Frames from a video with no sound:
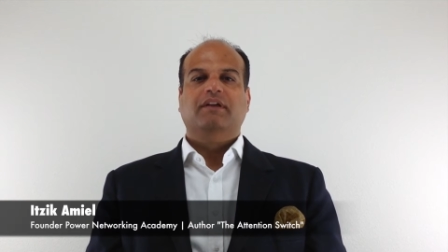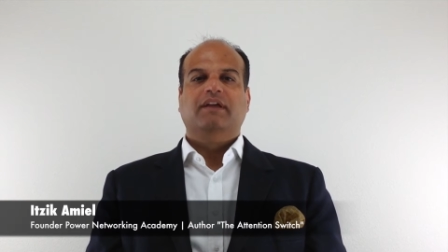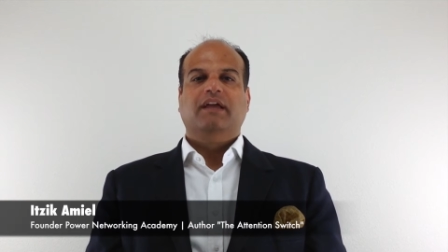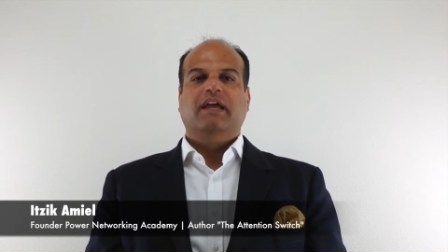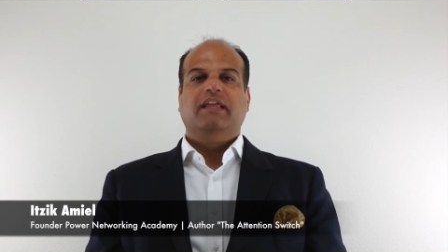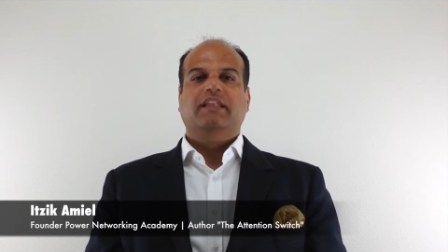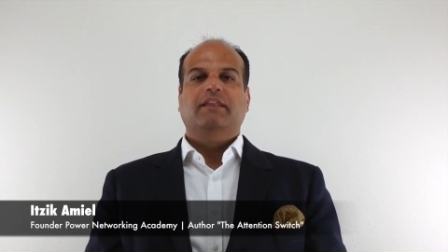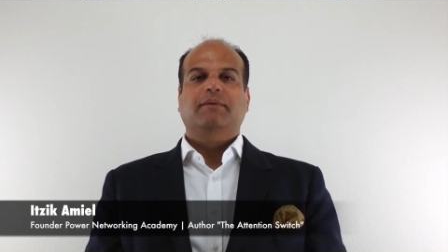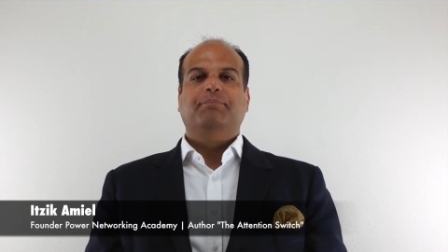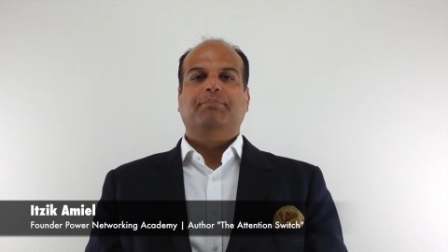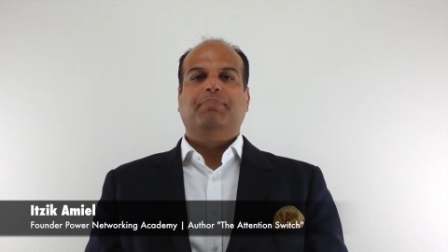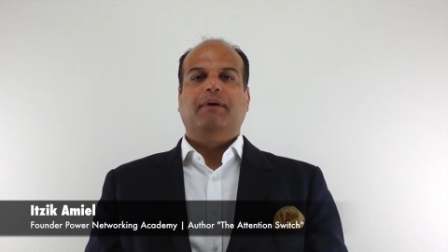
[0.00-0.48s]

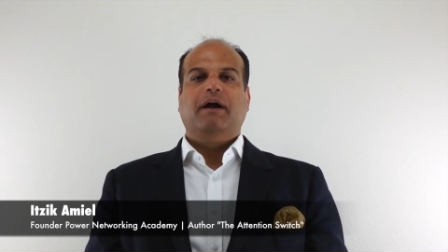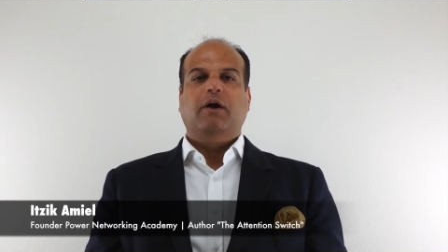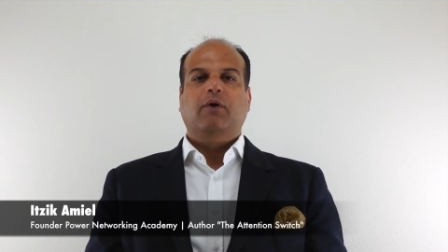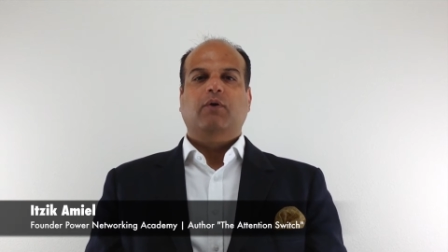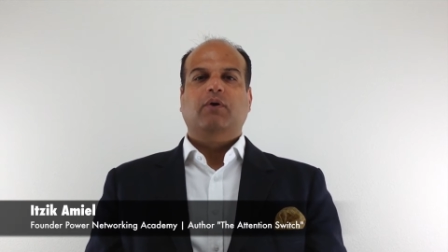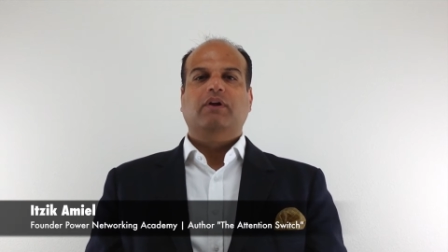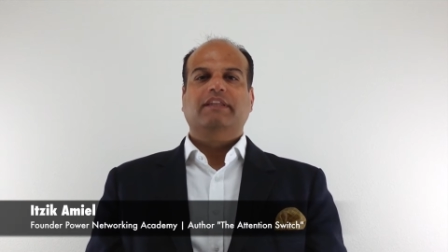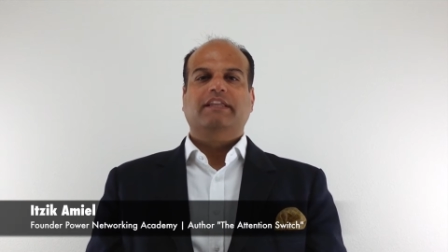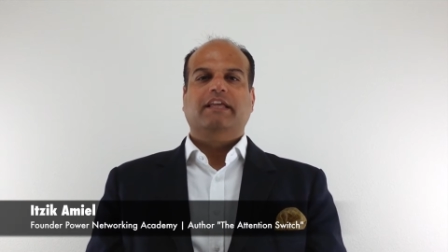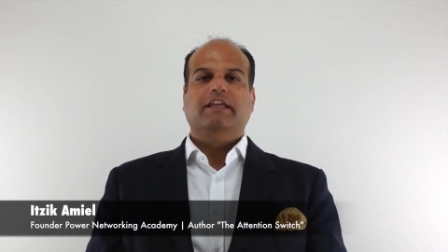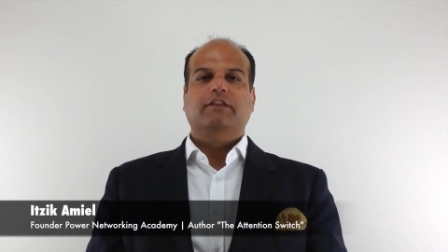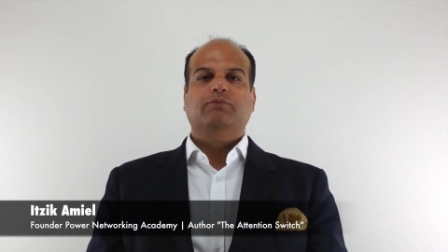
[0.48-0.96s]
and the
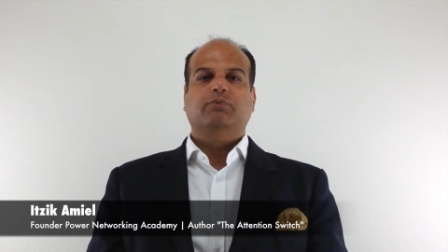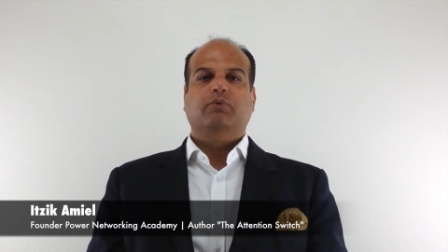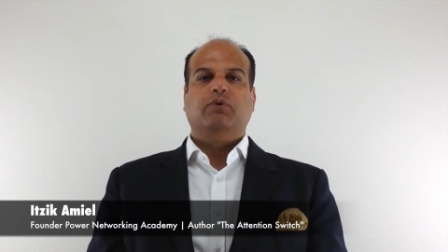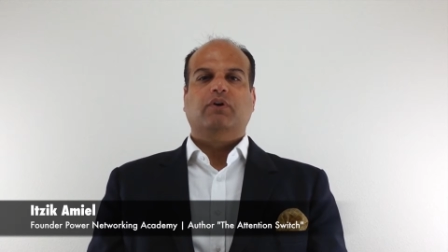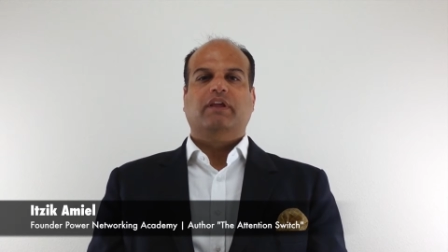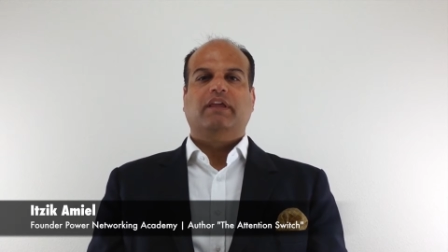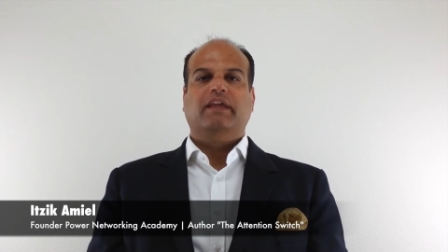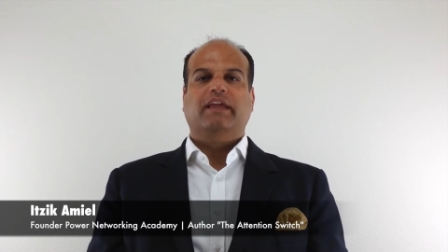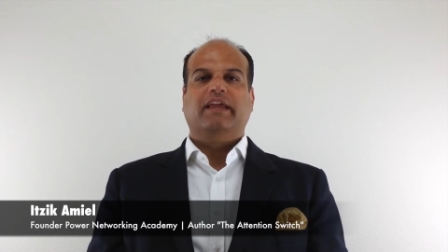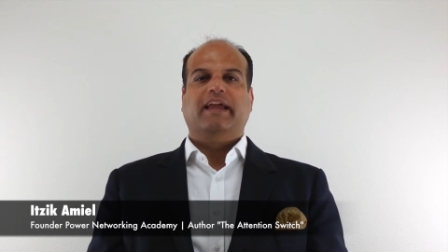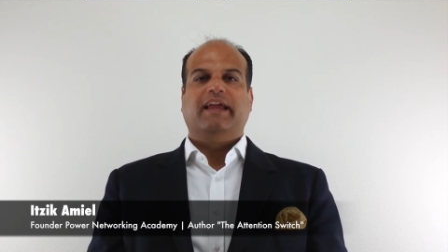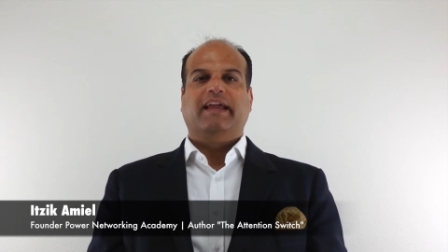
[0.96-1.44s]
Power
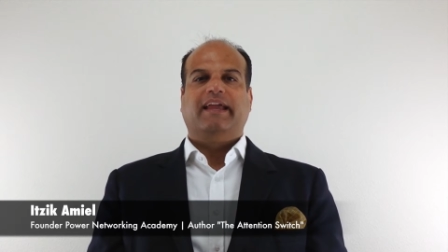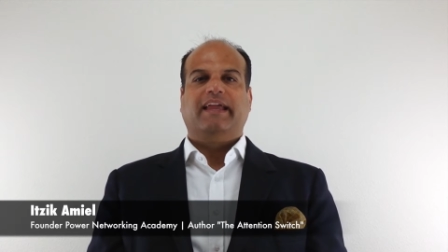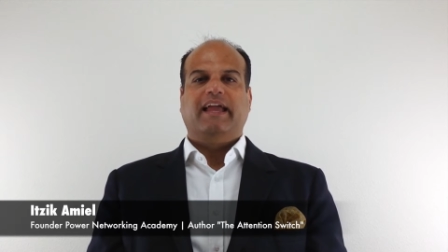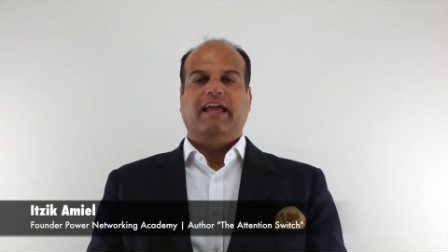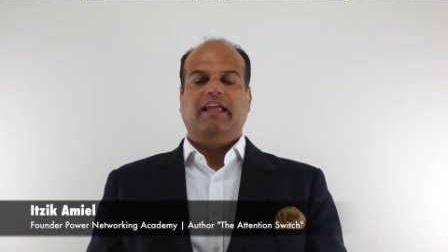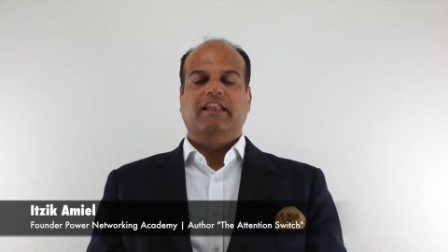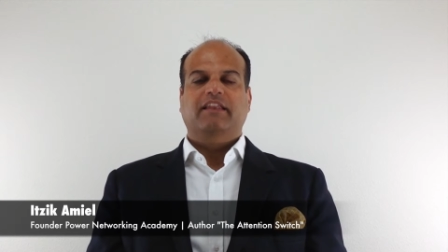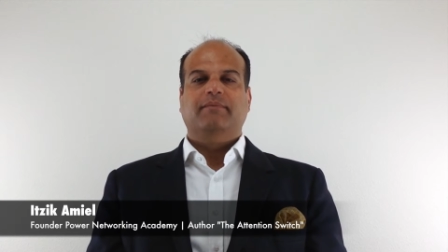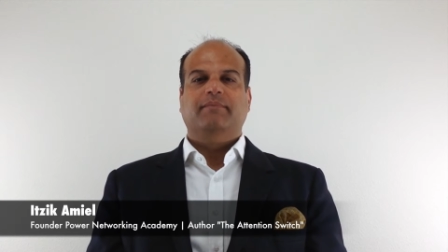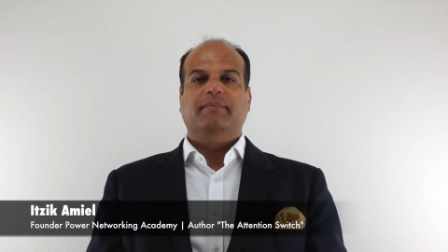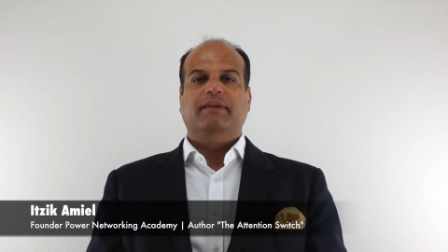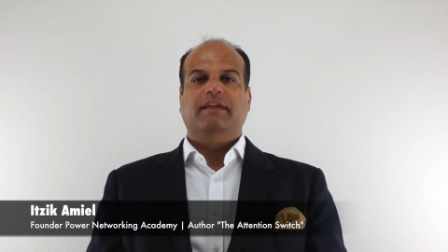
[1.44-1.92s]
Networking
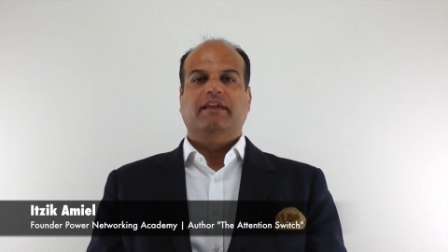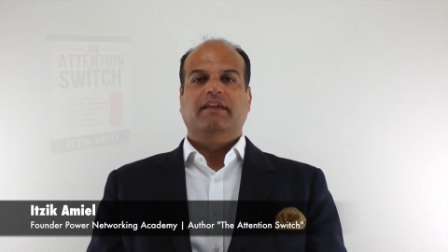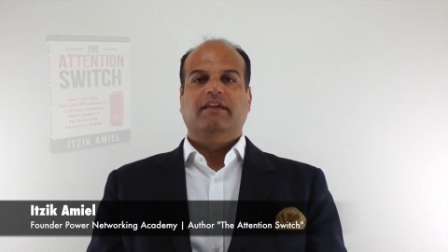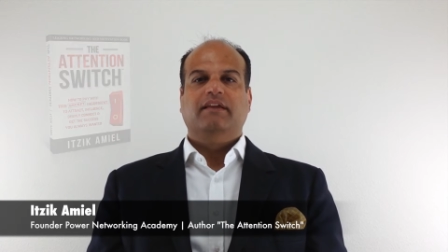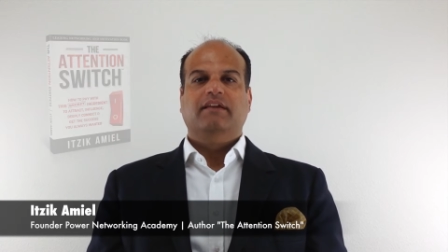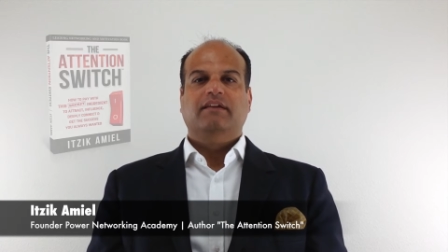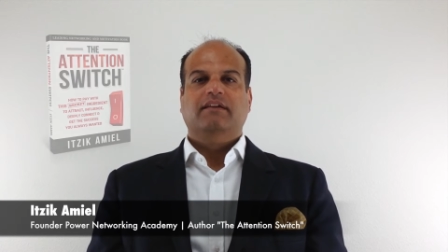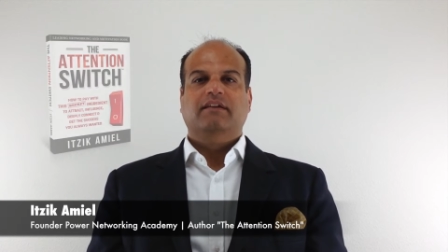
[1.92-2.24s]
Academy,